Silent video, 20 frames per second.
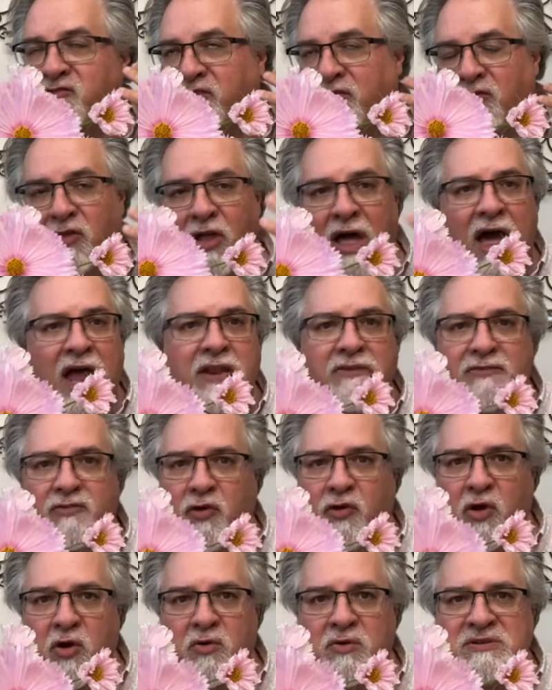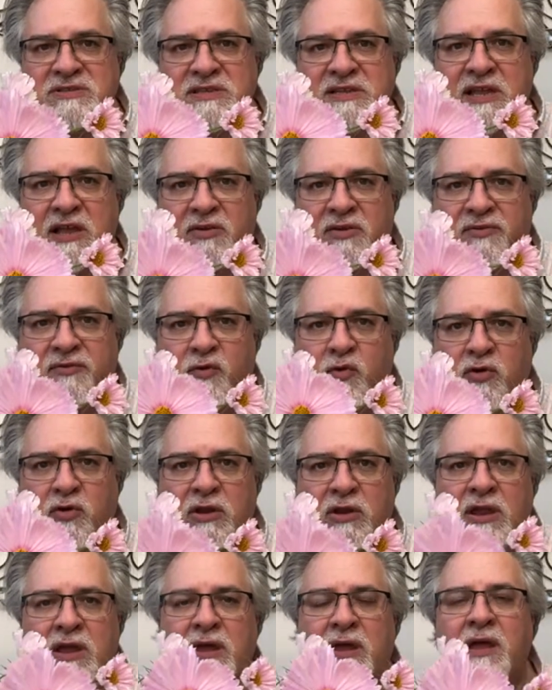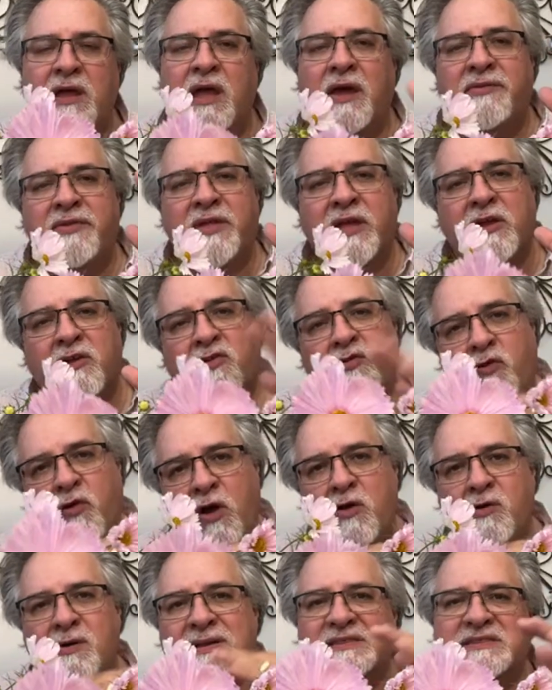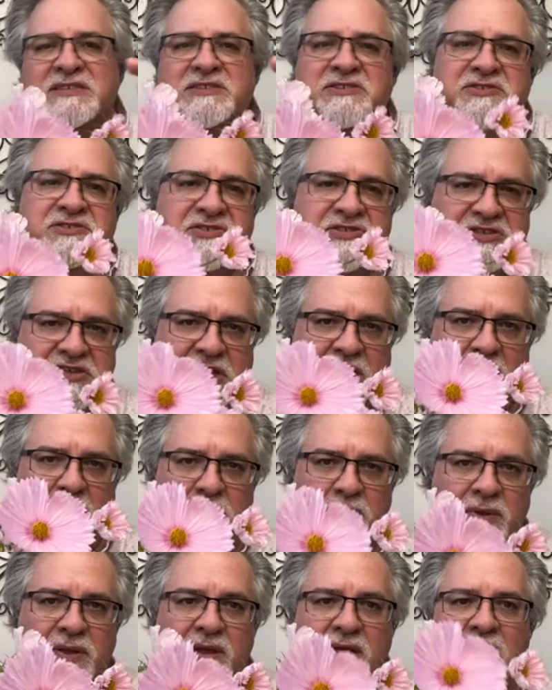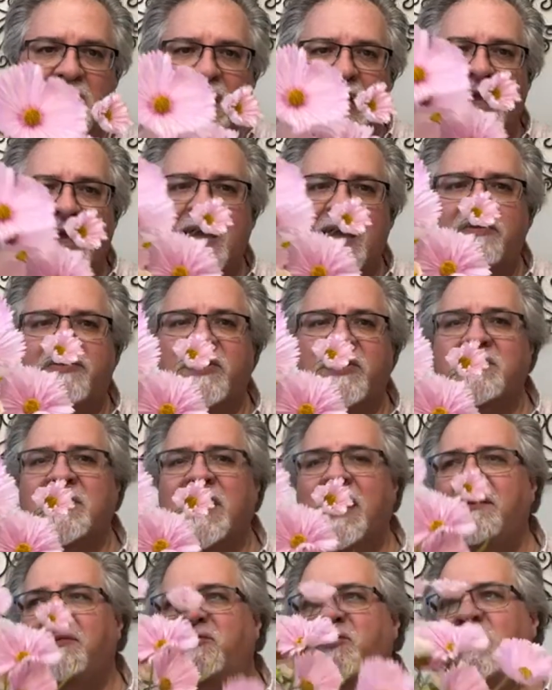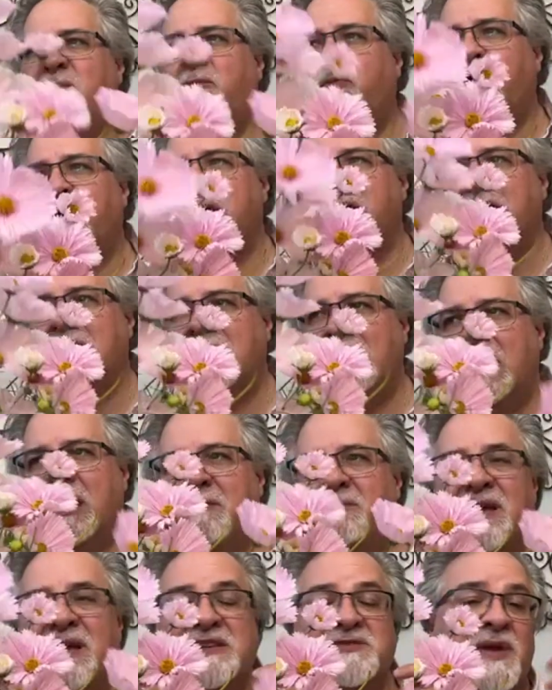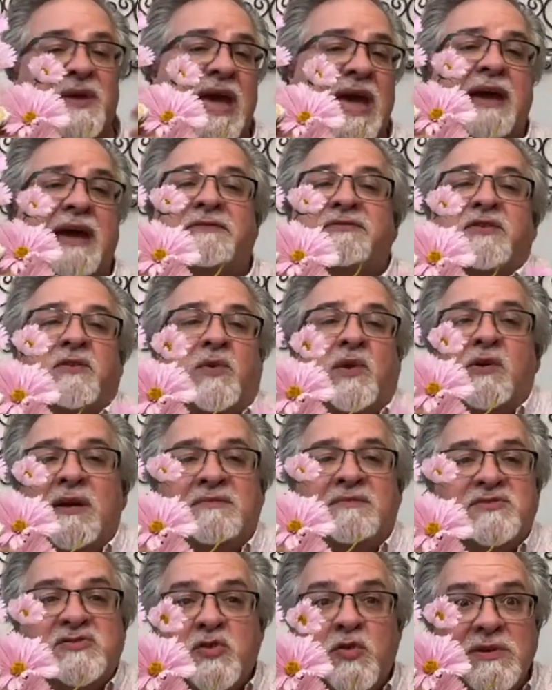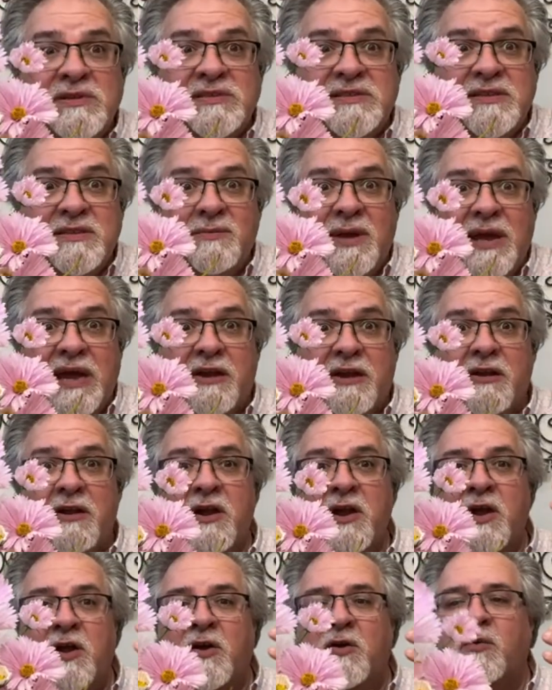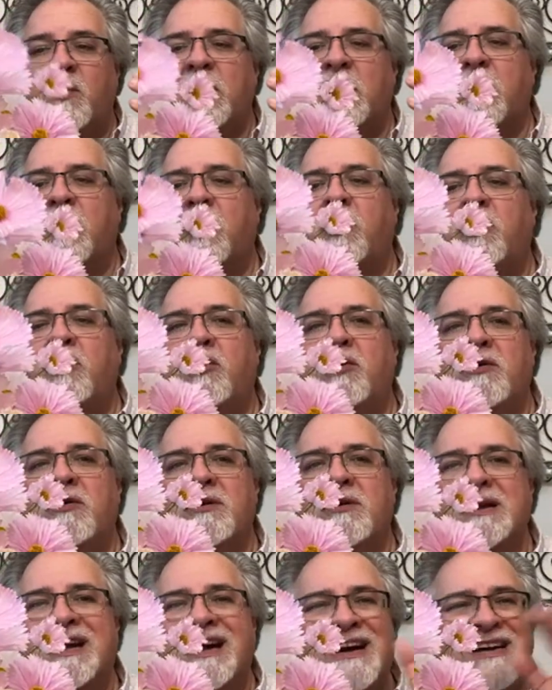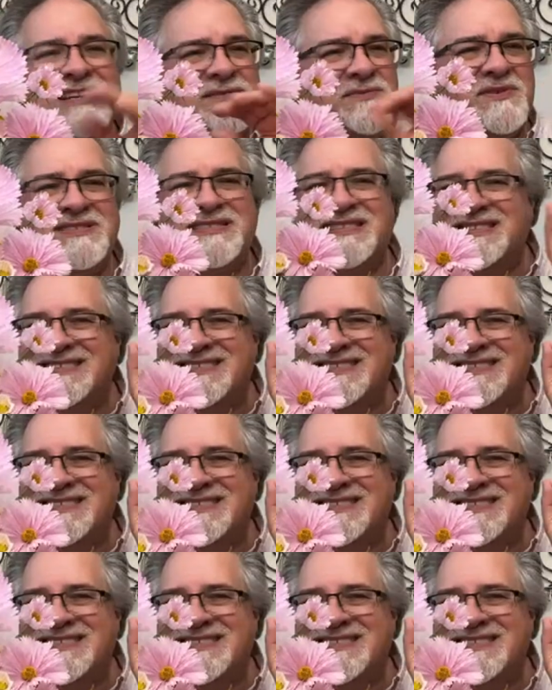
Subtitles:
a lot of growers in California that grow it to ship. And sometimes we bring it in because we have to. We don't have a choice in the matter. Well, cosmos,